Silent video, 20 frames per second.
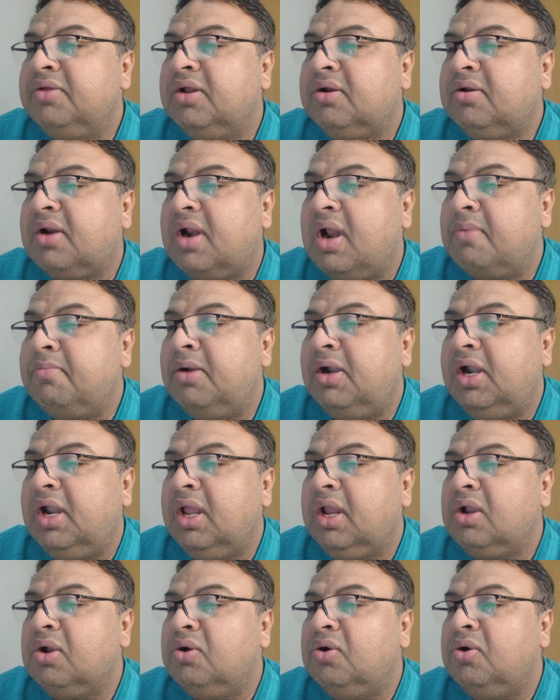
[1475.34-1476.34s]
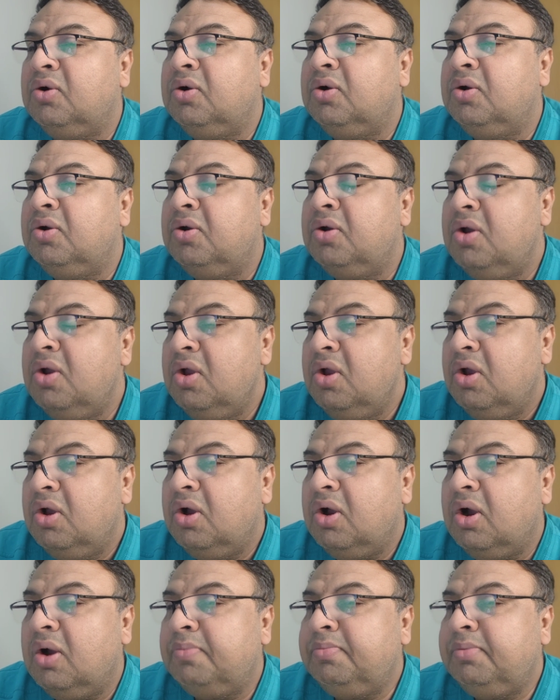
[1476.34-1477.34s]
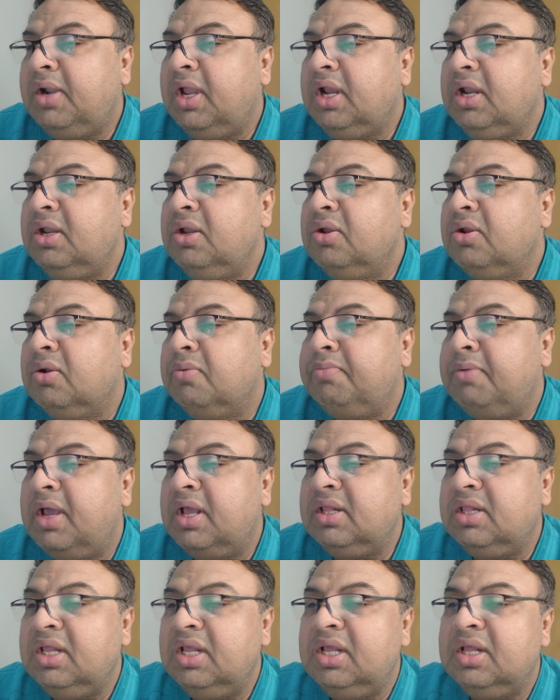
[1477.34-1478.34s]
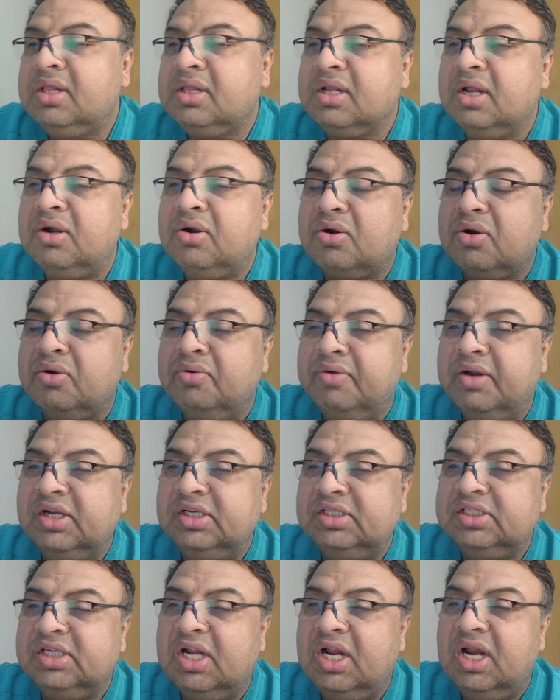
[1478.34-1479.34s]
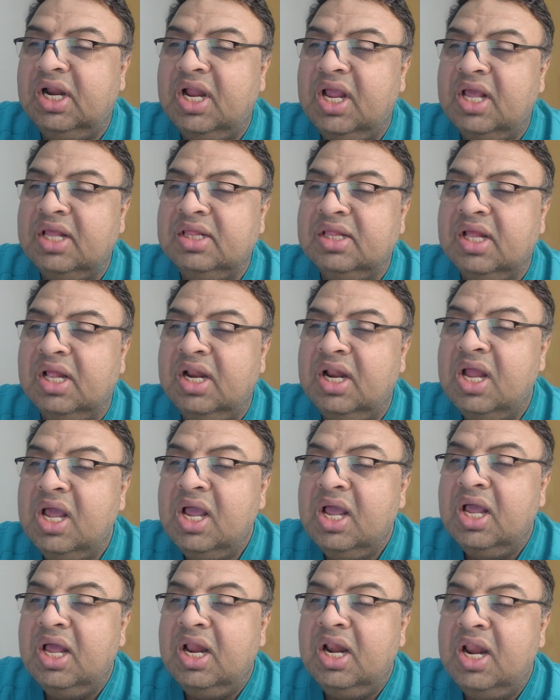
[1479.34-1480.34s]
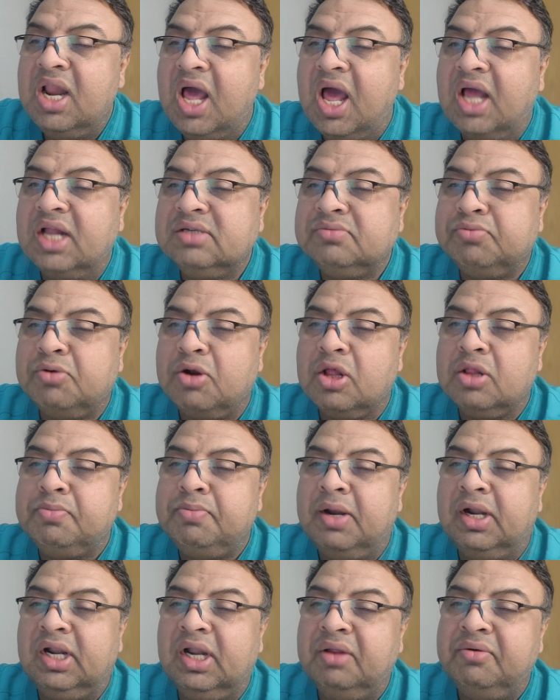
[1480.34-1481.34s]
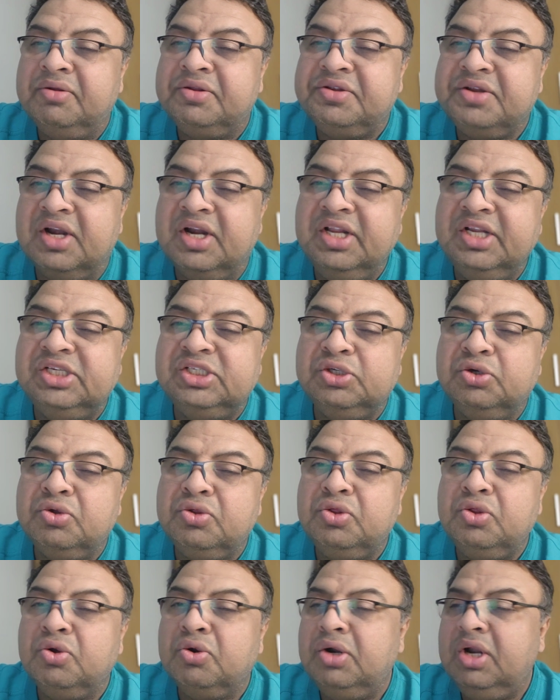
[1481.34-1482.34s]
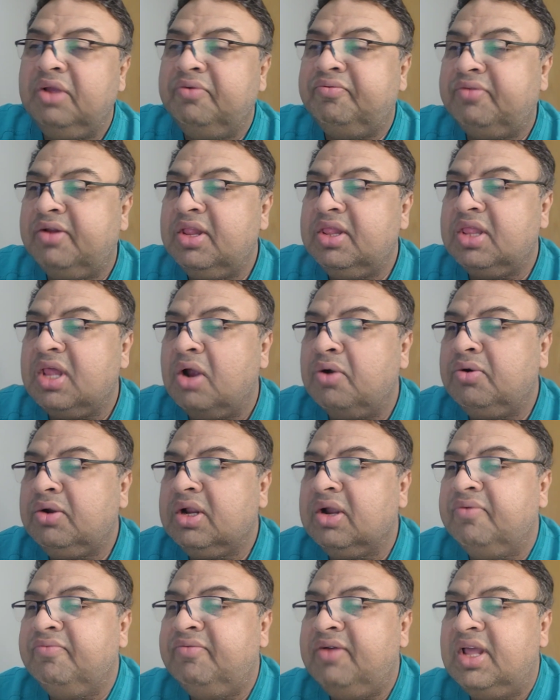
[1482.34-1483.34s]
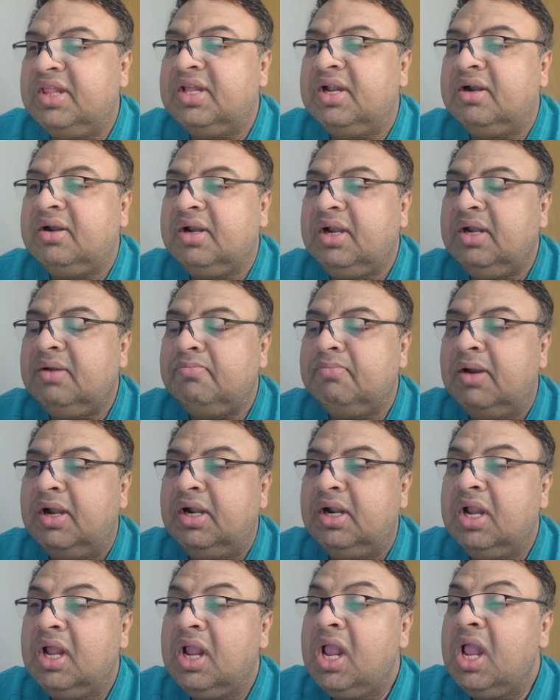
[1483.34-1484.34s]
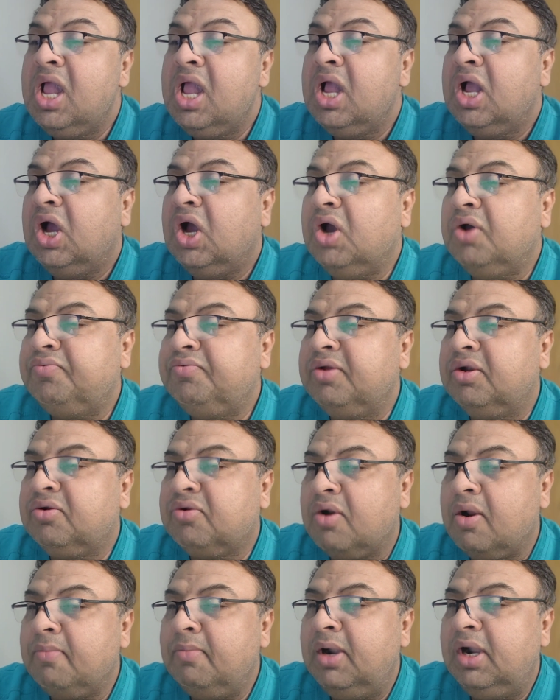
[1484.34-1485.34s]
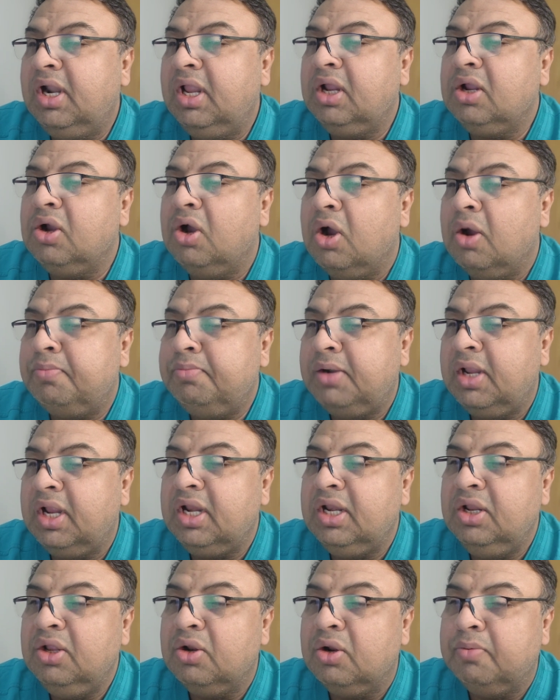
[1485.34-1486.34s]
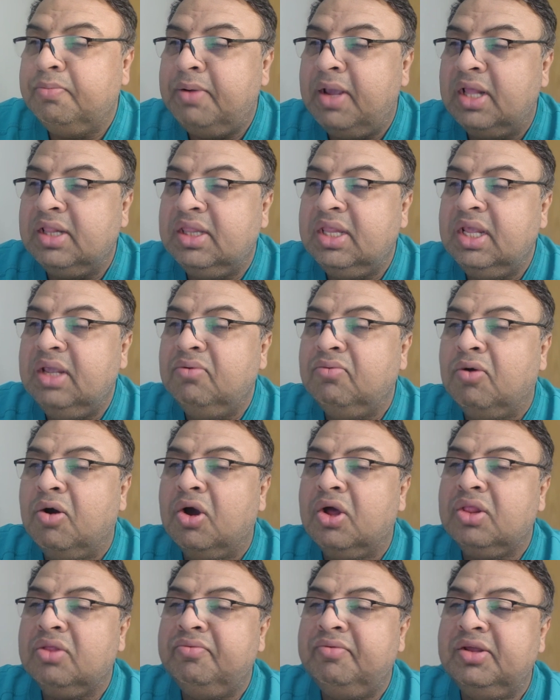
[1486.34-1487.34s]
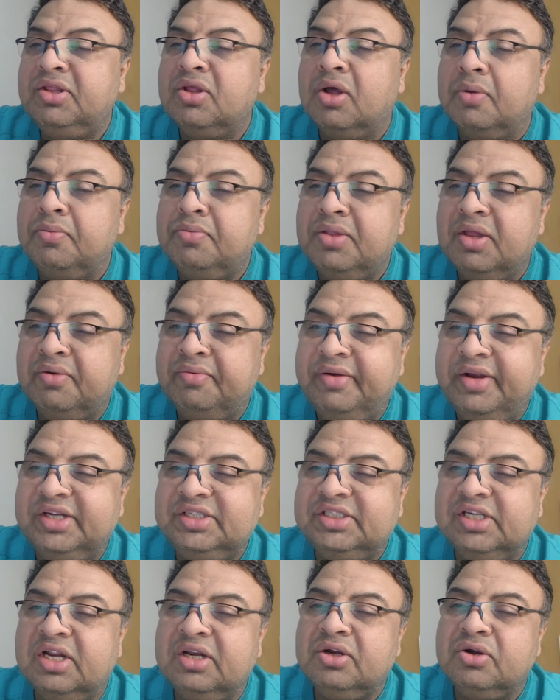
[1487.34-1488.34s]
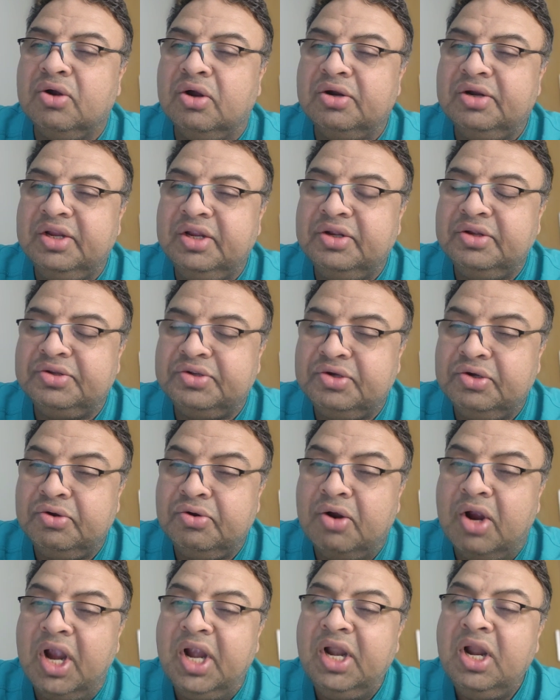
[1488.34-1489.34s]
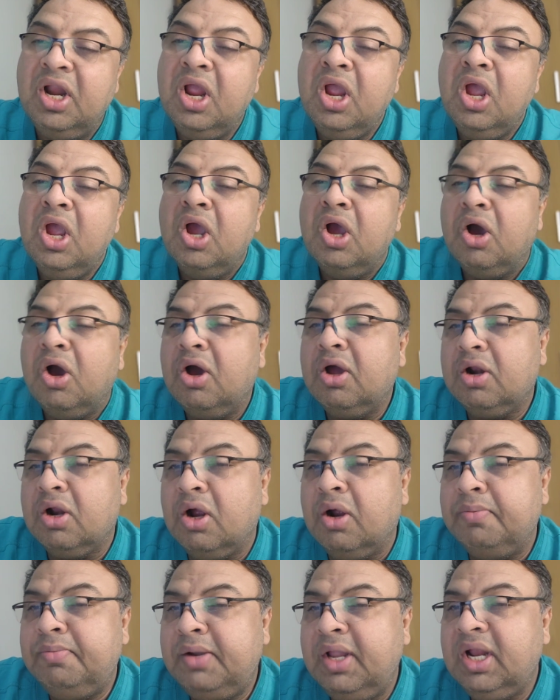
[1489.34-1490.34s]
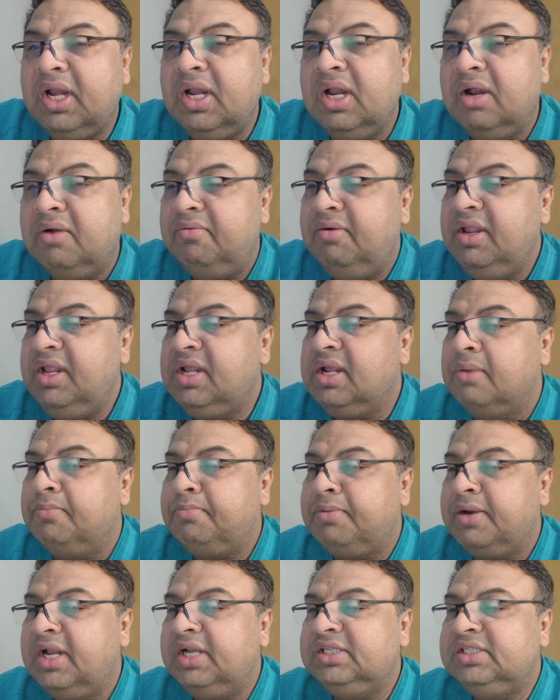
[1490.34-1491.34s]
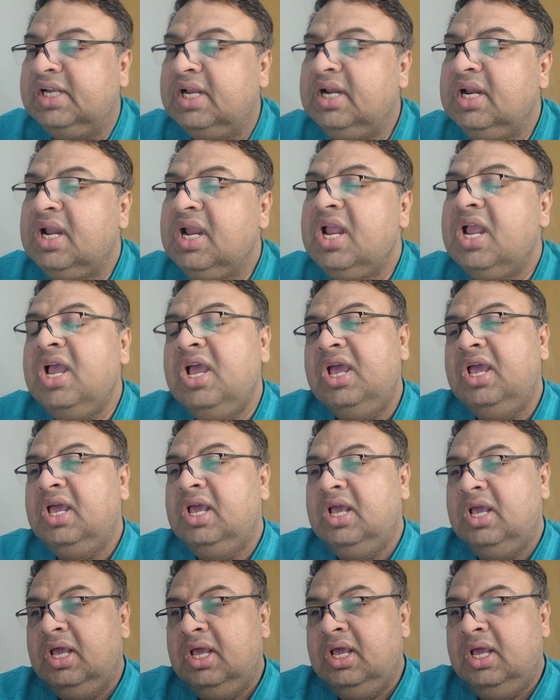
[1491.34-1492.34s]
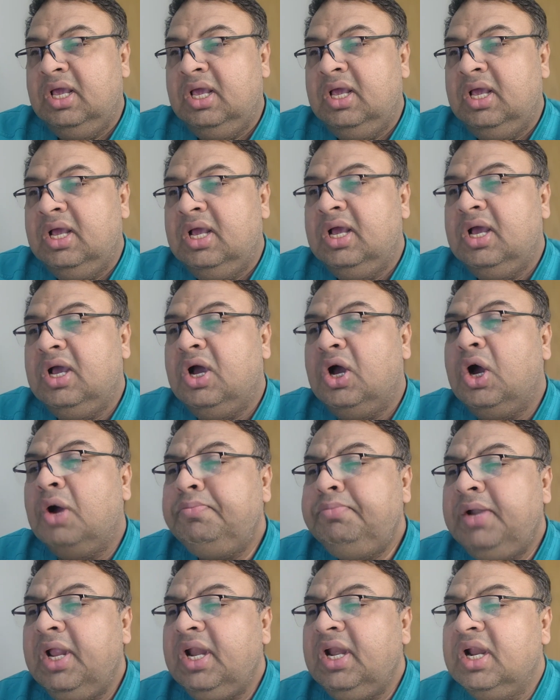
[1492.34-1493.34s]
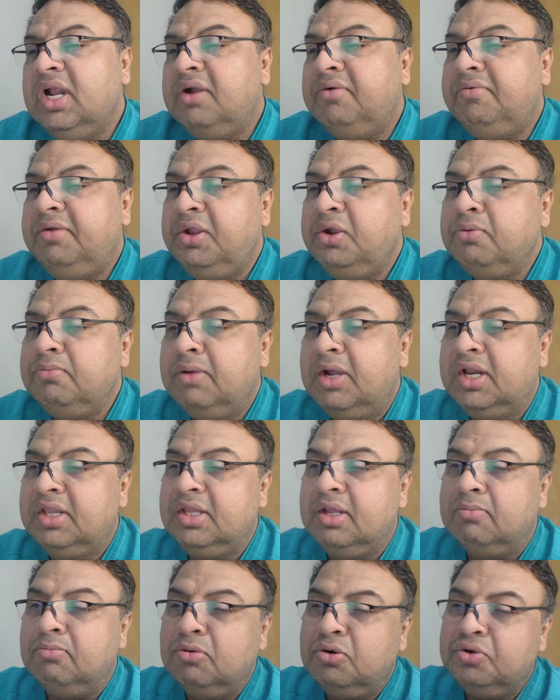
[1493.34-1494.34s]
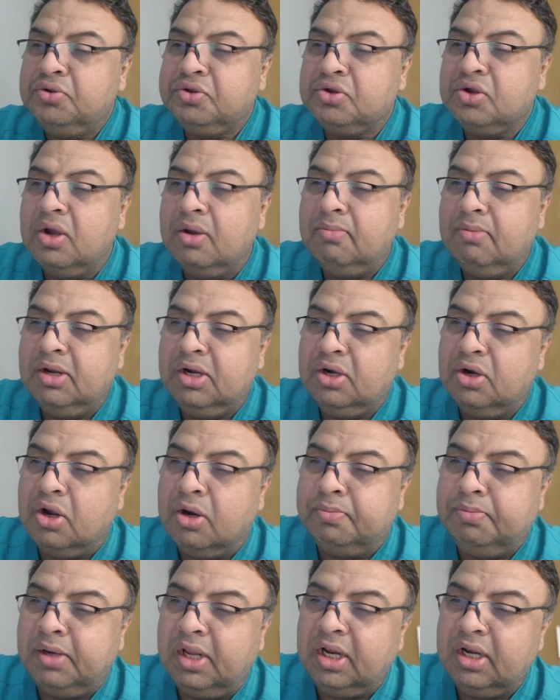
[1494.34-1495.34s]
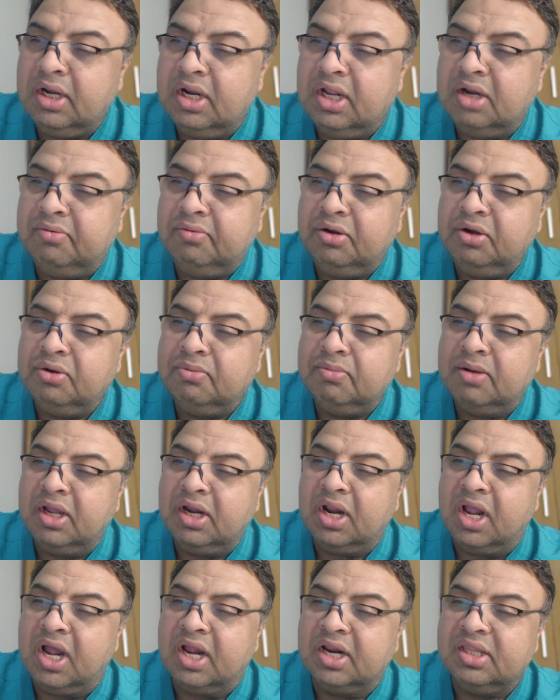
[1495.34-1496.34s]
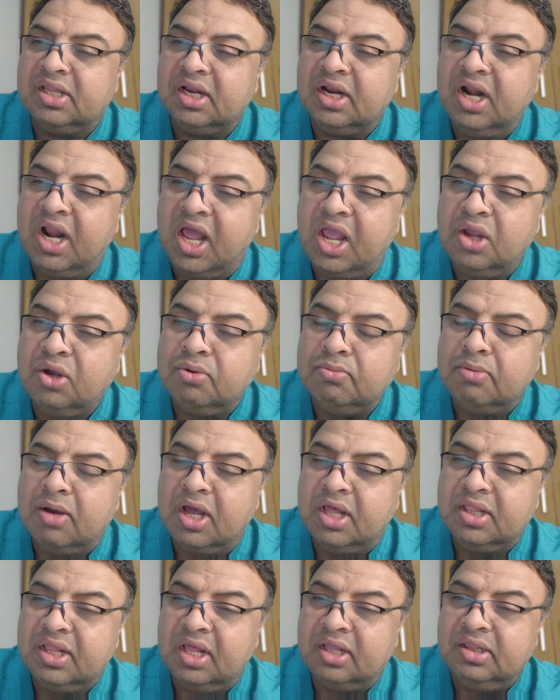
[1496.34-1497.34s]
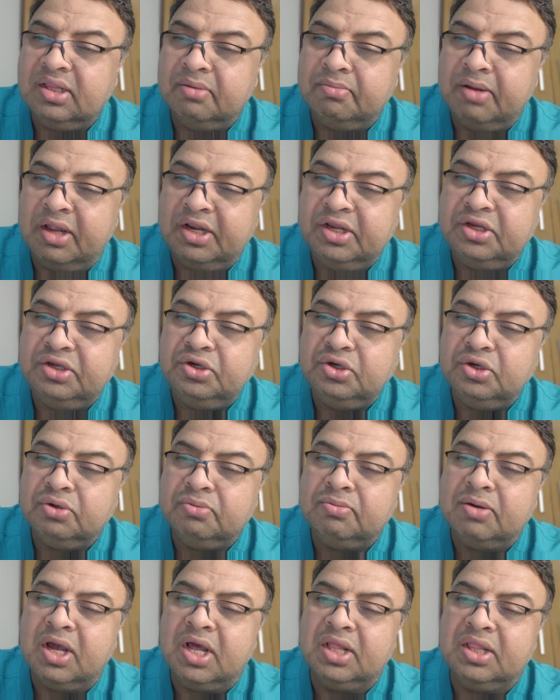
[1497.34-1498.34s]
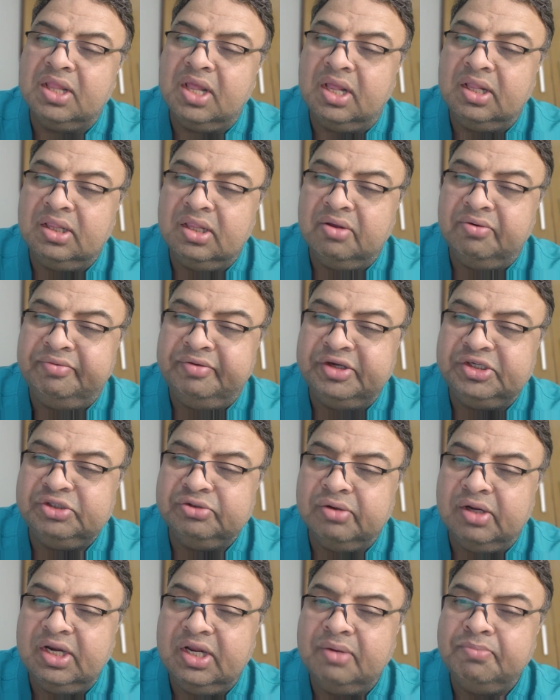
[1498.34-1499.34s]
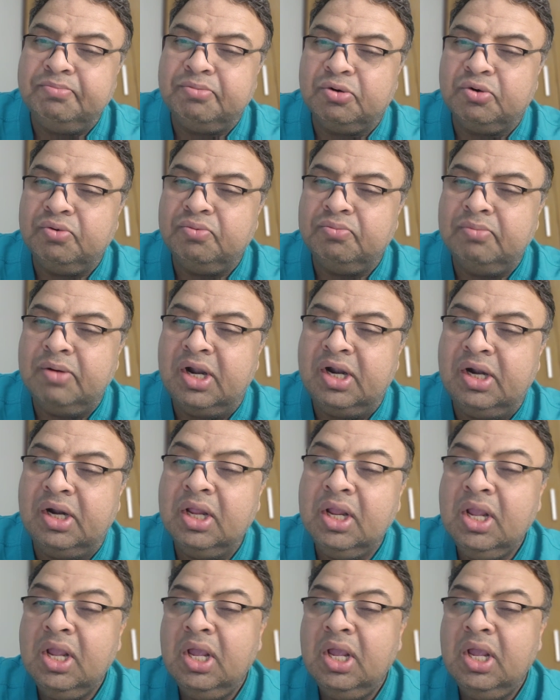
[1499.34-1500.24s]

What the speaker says: traumatic optic neuropathy is controversial, and the large prospective study showed no difference outcome whether treatment of the traumatic optic neuropathy was with observation, corticosteroid, or optic nerve decompression. Optic nerve tumor, the most common optic nerve tumor are the gliomas and the meningiomas, and the visual improvement